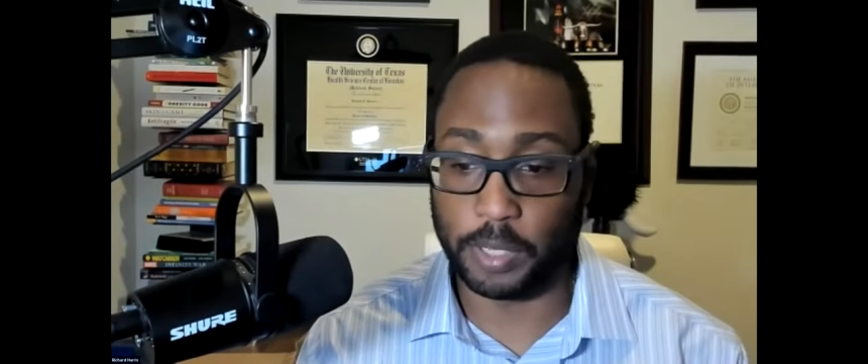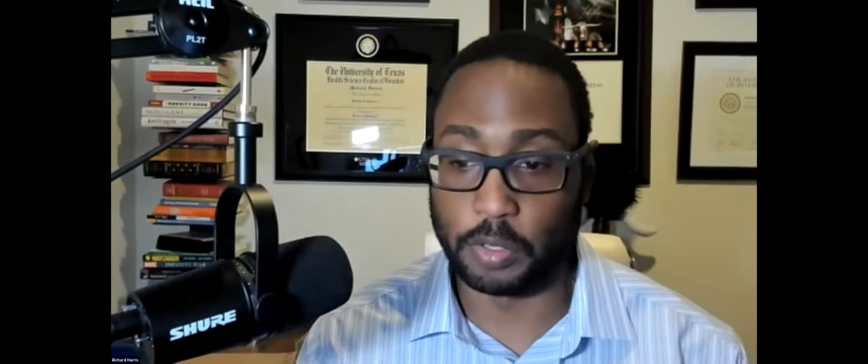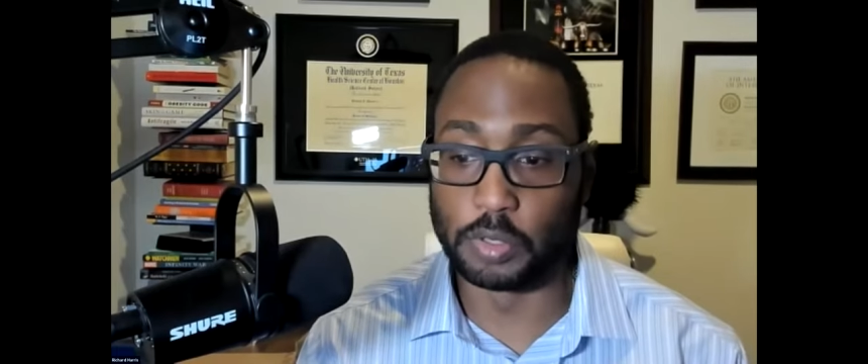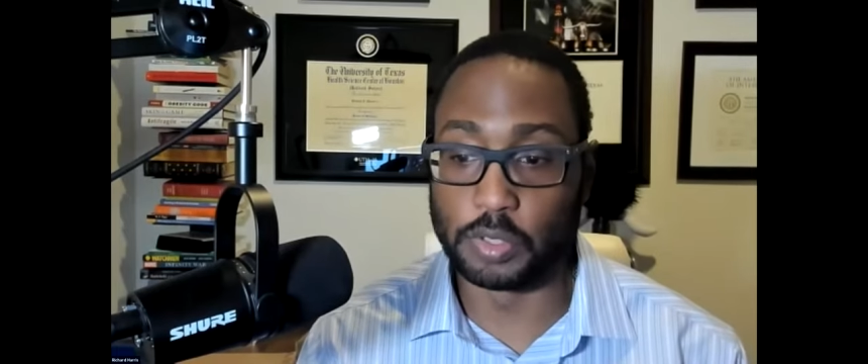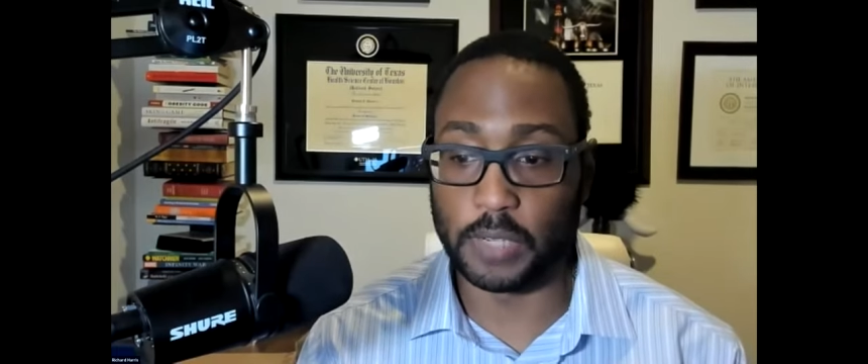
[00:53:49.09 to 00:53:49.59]

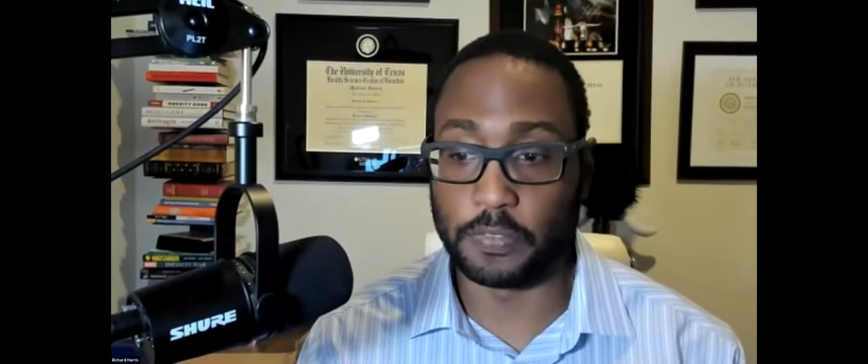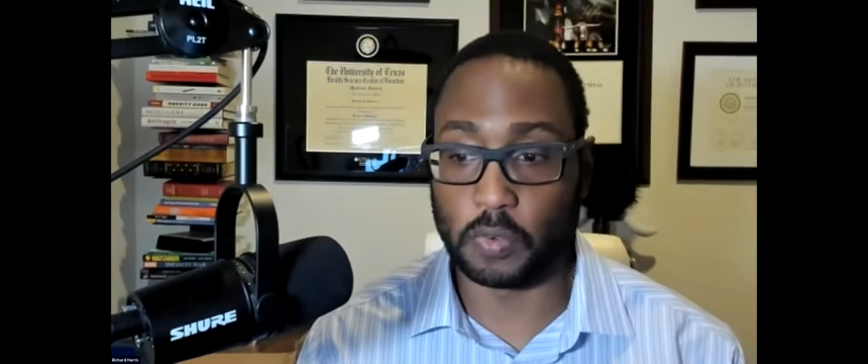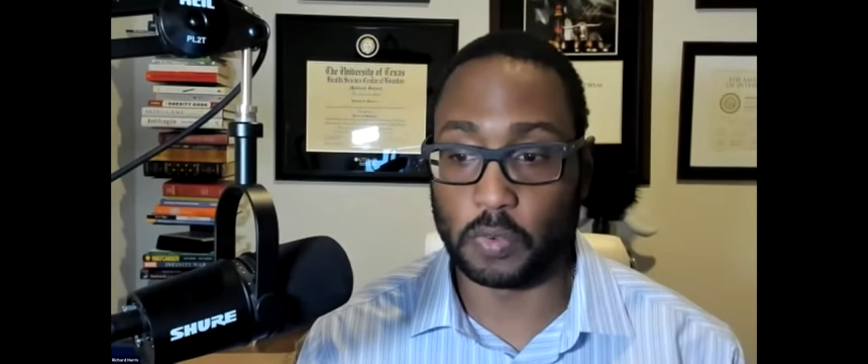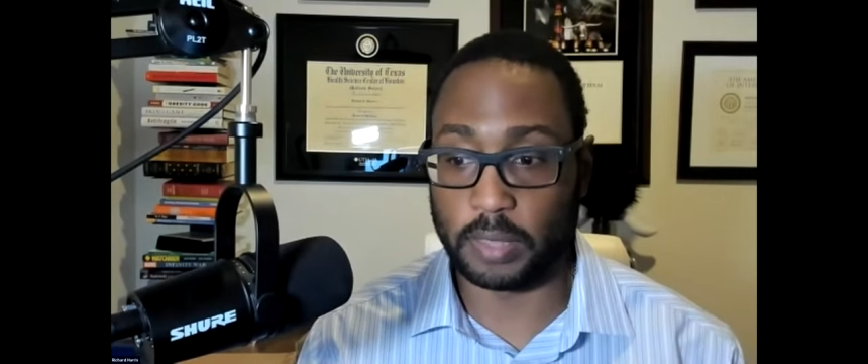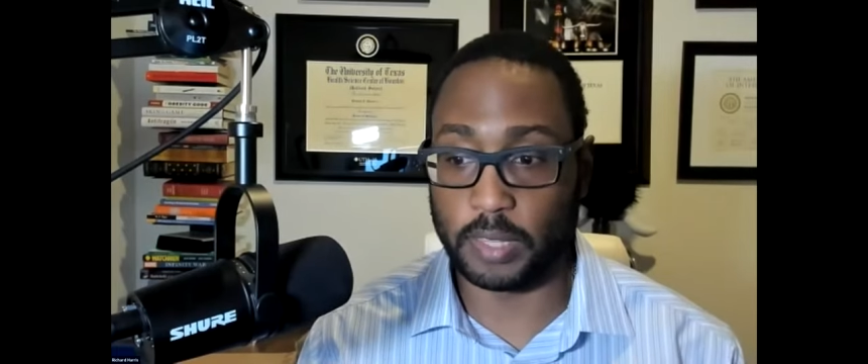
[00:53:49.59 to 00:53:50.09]
use
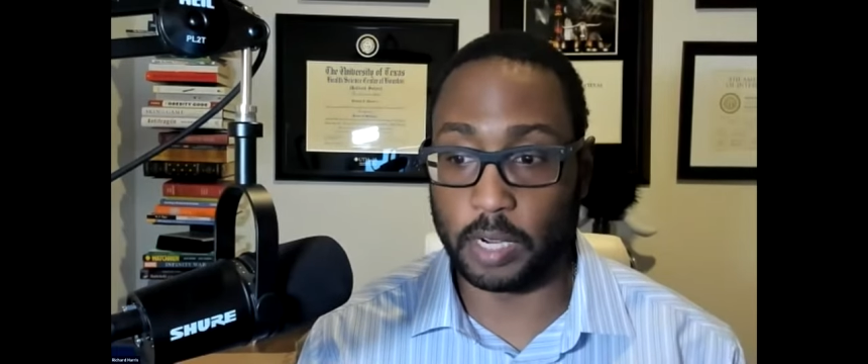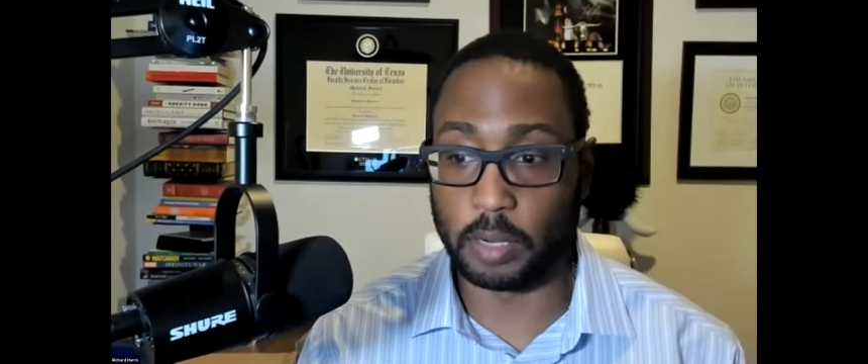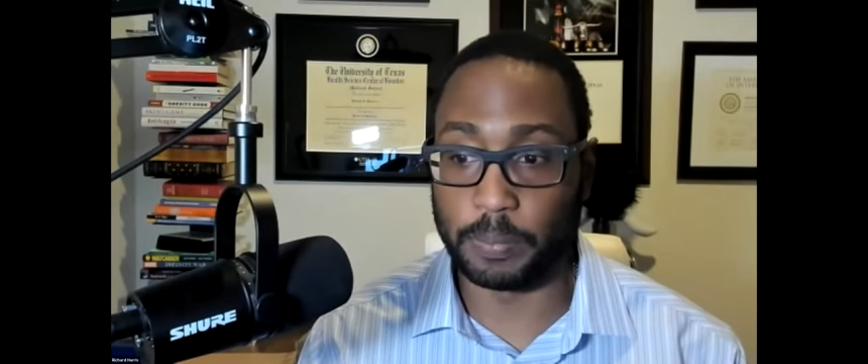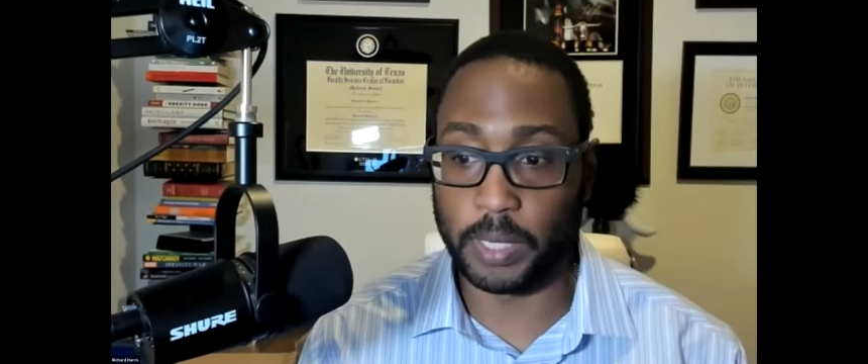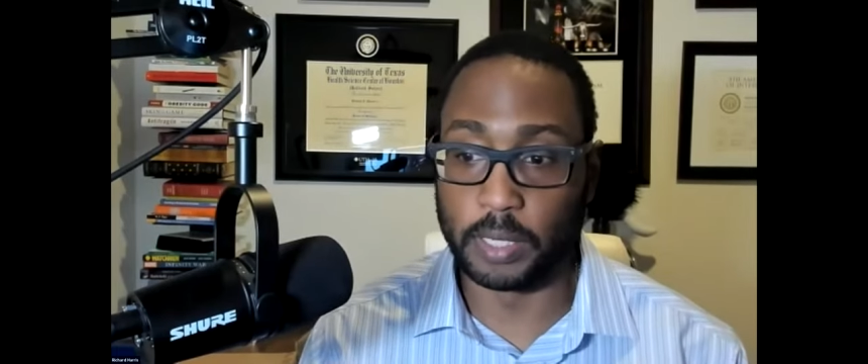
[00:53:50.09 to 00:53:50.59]
infrared
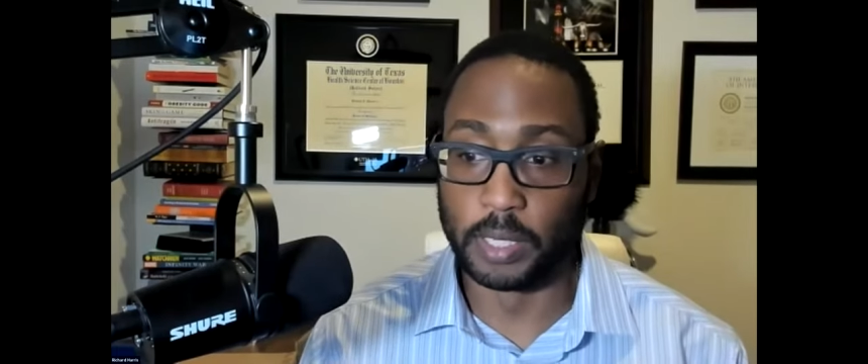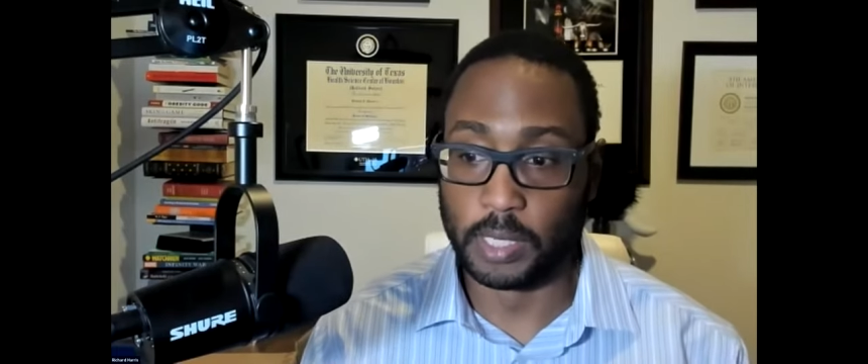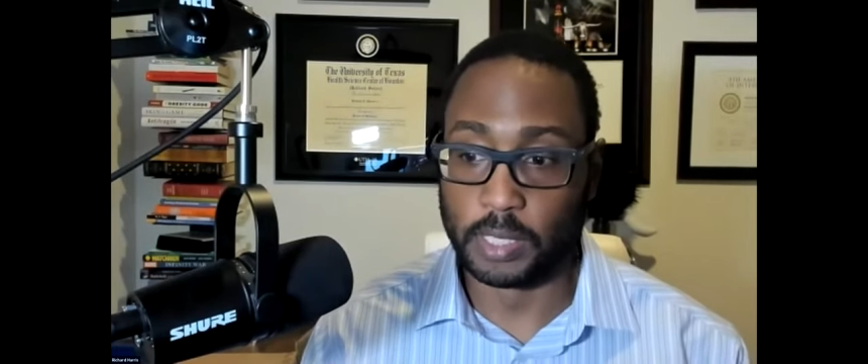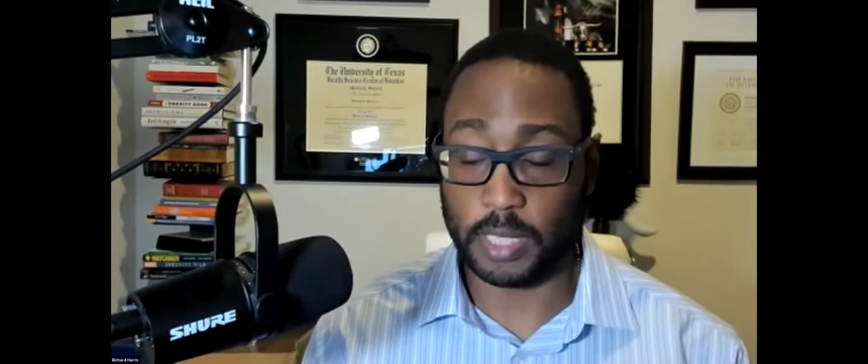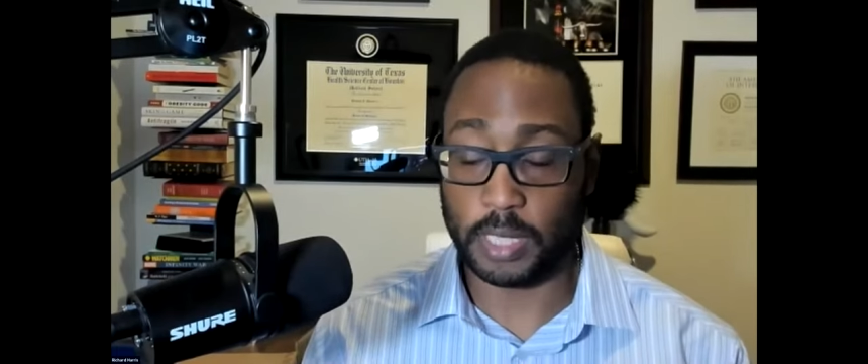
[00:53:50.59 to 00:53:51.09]
therapy
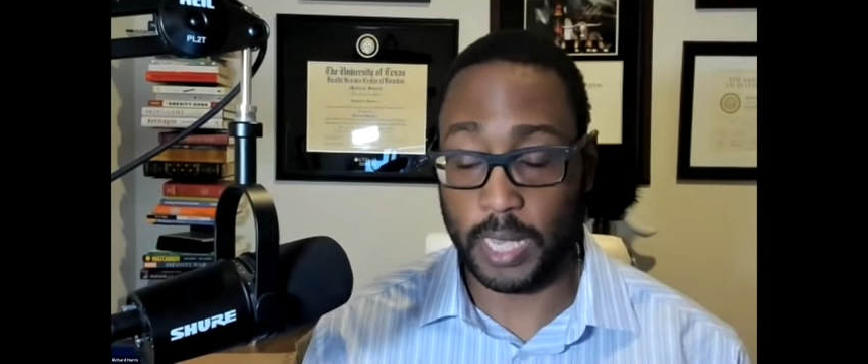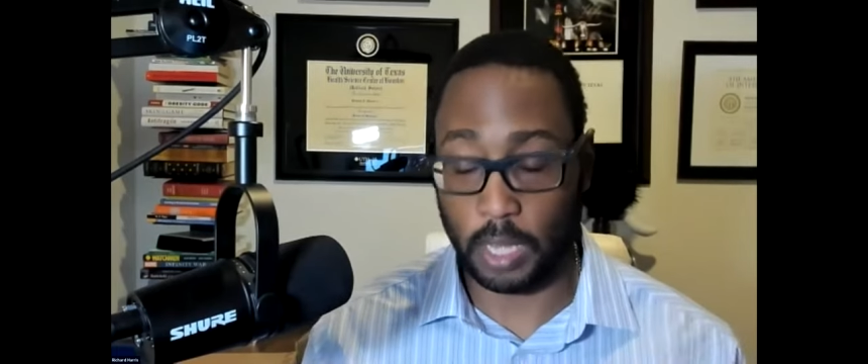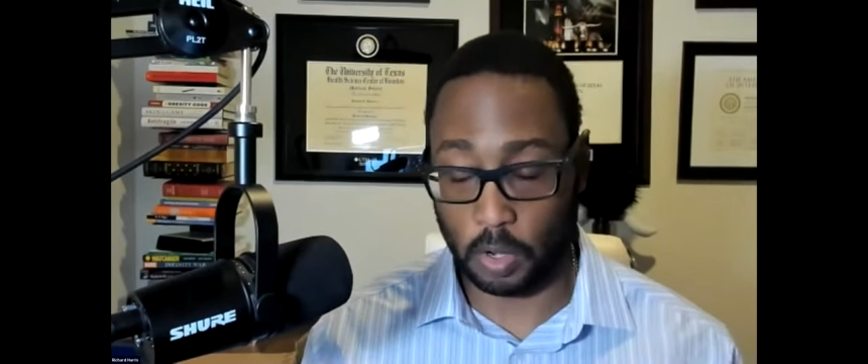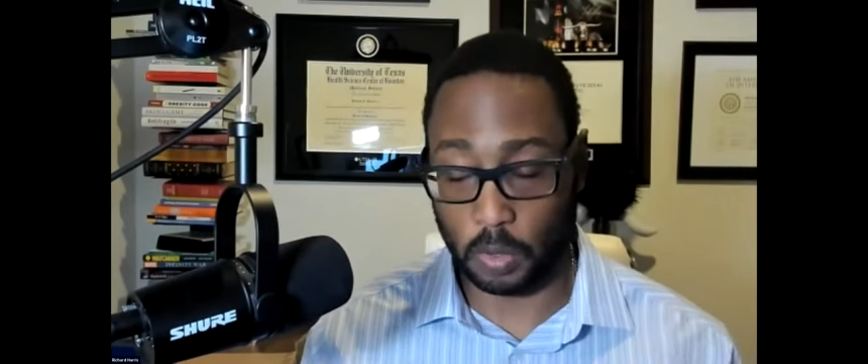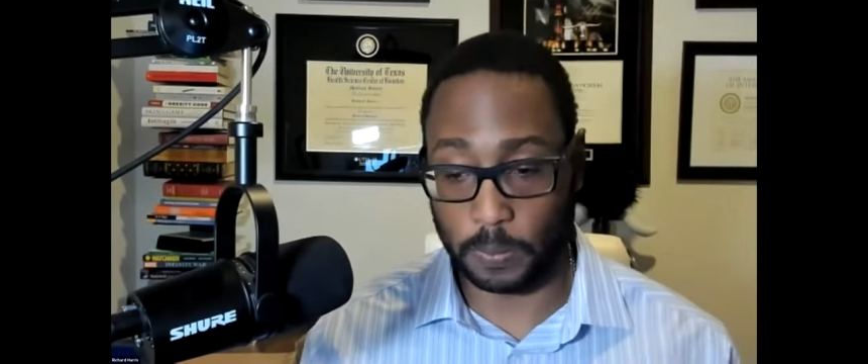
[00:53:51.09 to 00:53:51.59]
to
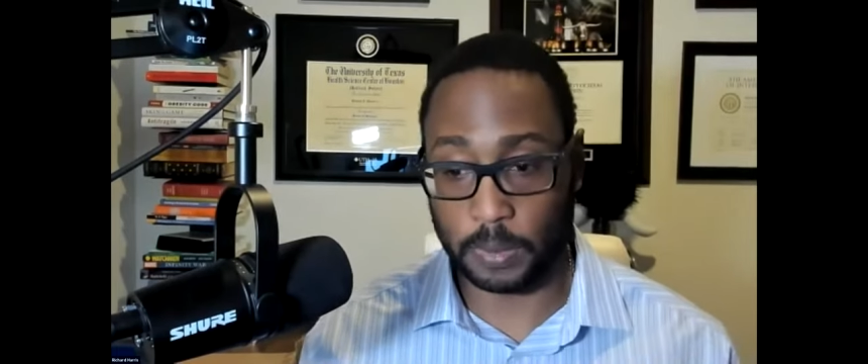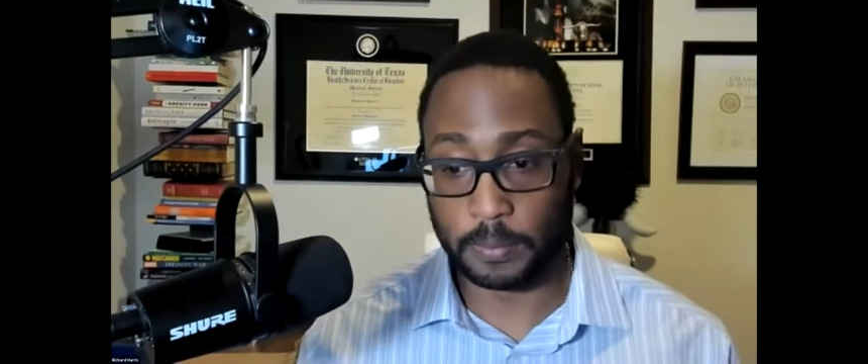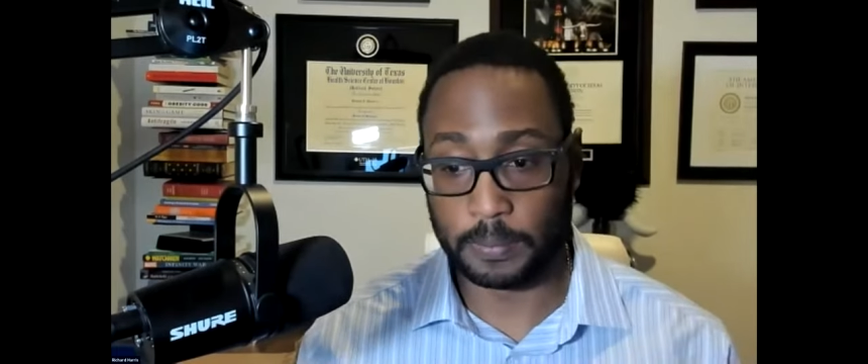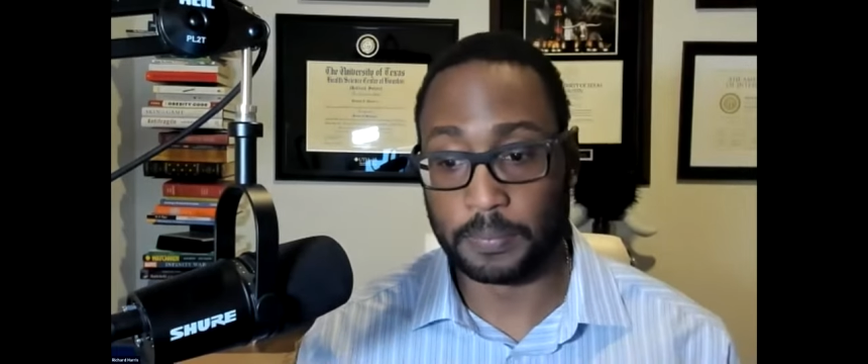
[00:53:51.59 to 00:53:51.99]
help